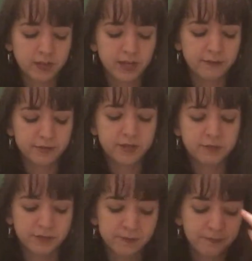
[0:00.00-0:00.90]
kind of
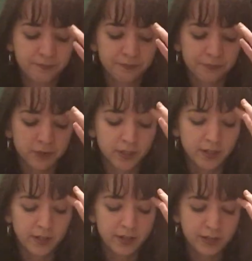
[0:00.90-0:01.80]
system.
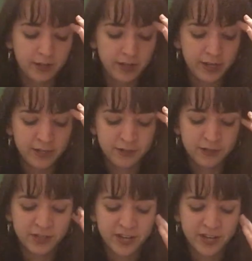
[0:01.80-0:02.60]
And